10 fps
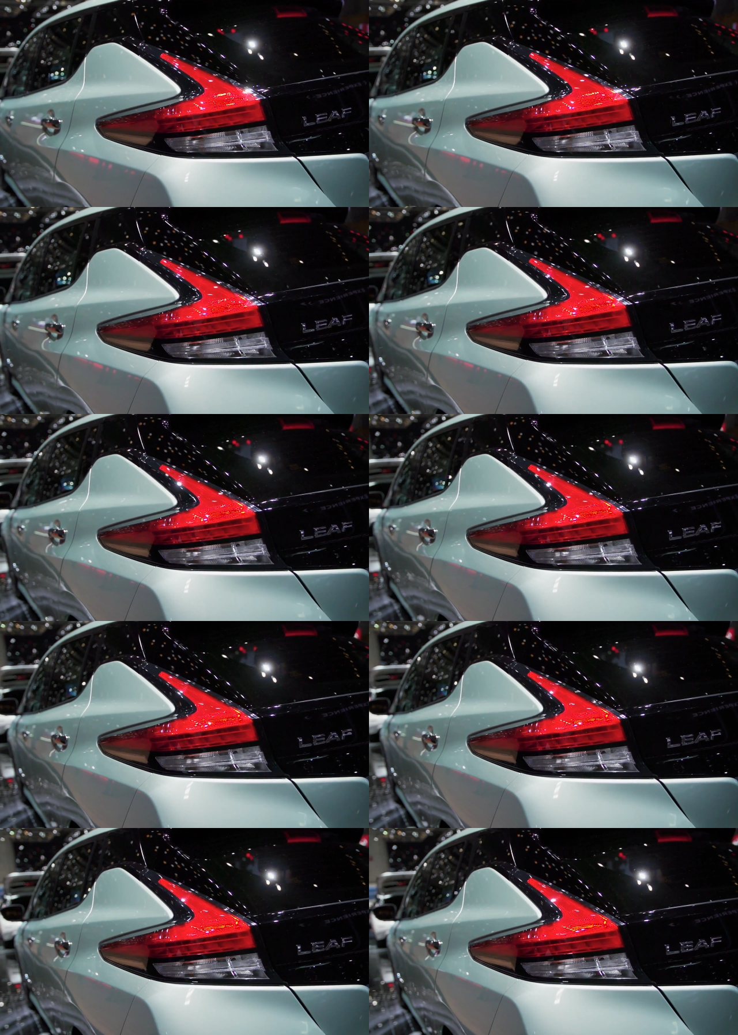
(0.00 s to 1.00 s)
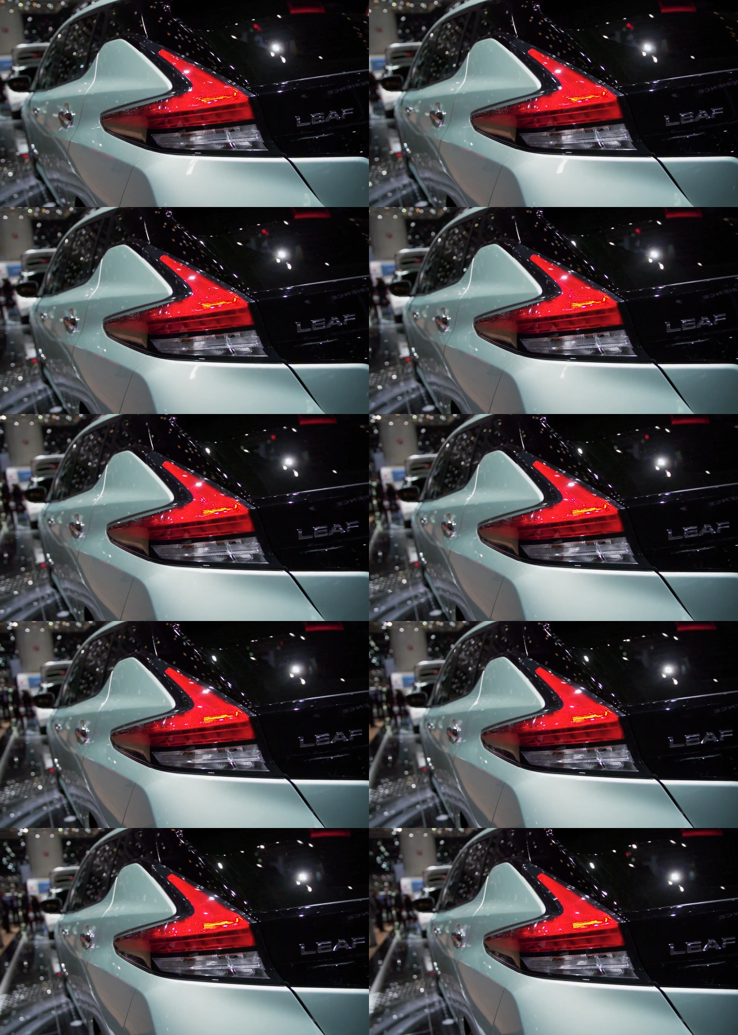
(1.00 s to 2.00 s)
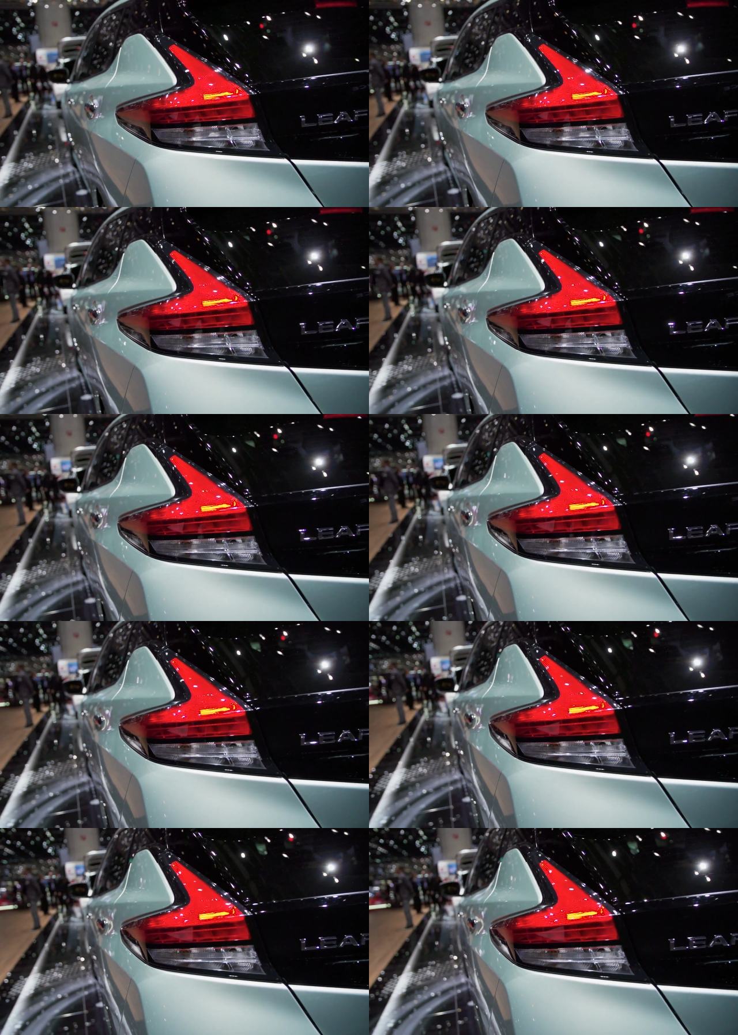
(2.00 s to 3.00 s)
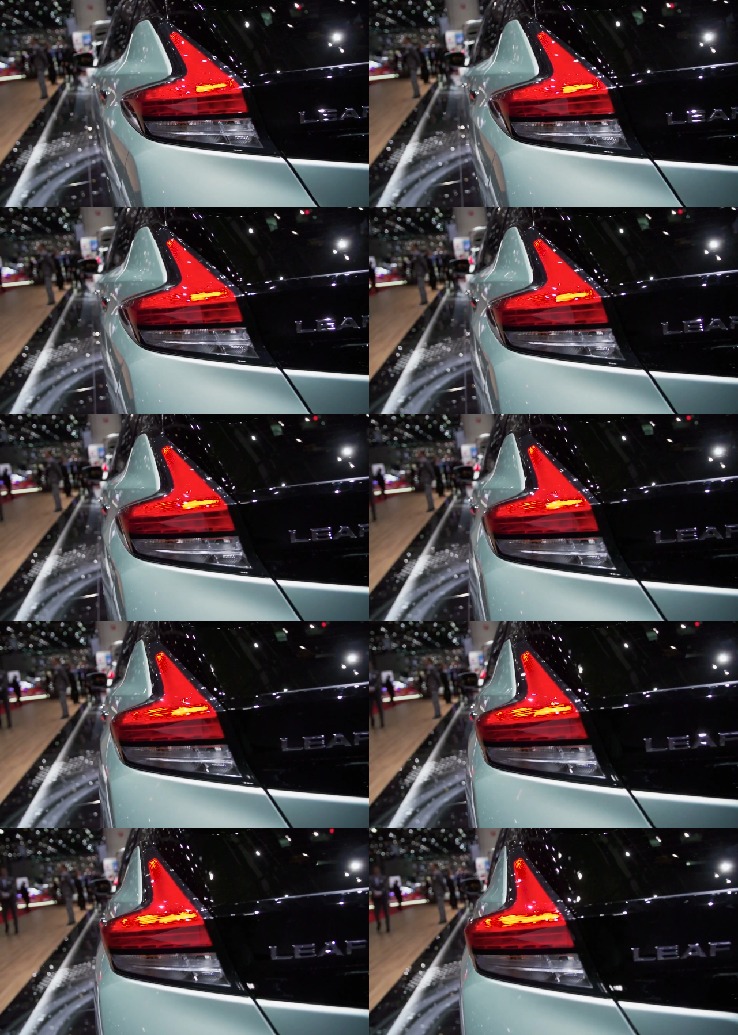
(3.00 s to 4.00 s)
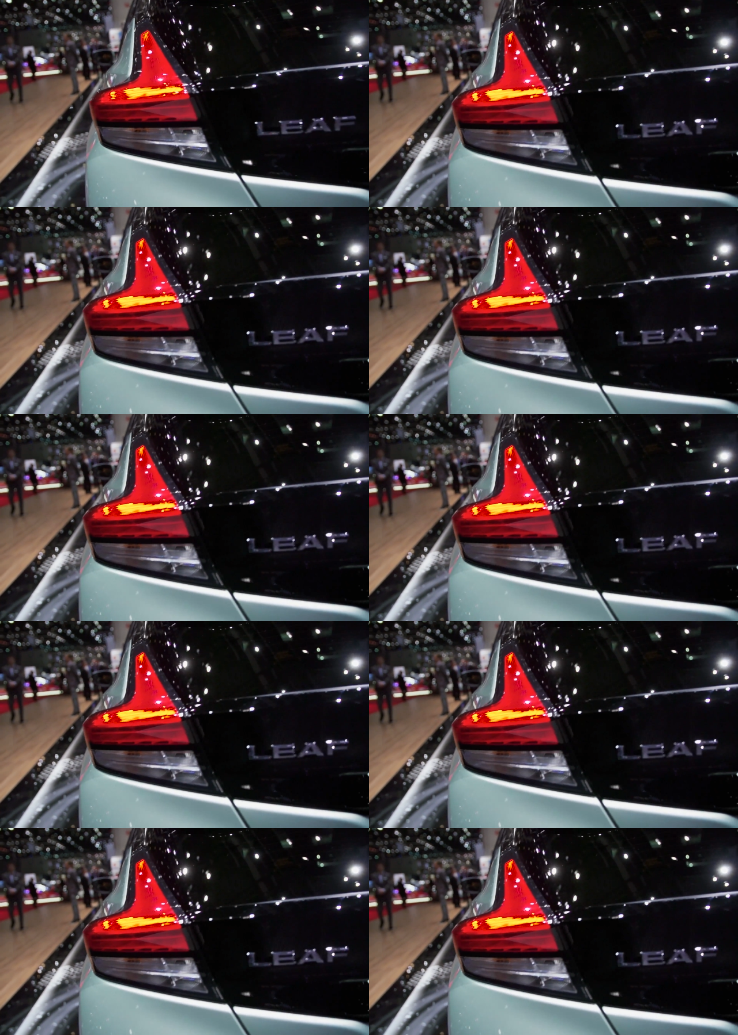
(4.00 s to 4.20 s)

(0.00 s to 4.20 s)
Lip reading: [unreadable: no face in view]